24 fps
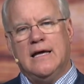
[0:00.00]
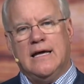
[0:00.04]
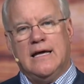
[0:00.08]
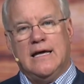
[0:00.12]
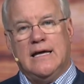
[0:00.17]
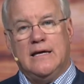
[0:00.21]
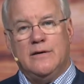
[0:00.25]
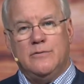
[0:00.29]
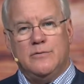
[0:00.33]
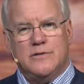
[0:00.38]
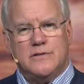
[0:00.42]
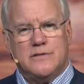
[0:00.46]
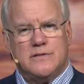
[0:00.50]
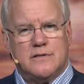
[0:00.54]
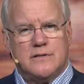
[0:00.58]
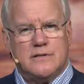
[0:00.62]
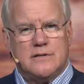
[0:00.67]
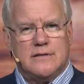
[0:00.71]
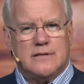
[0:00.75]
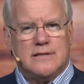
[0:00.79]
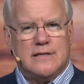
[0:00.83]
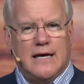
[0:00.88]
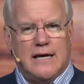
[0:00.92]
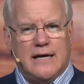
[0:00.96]
He was
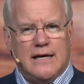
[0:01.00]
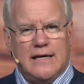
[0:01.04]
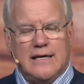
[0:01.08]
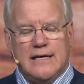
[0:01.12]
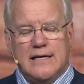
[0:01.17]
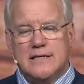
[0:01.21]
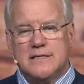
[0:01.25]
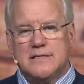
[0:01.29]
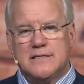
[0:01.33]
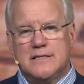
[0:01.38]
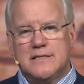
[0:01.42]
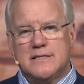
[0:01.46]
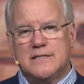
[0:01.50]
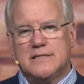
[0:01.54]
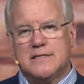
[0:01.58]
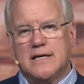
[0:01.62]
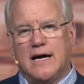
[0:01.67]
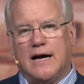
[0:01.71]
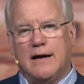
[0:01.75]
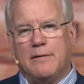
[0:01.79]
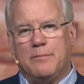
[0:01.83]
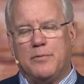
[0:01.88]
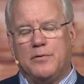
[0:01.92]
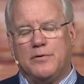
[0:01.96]
telling his
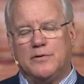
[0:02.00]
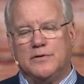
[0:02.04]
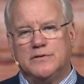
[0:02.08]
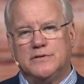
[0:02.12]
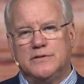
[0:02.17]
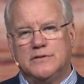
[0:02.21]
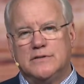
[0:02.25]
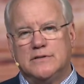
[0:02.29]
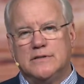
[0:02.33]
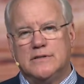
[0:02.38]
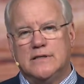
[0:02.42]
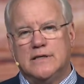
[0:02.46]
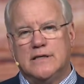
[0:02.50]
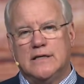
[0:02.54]
disciples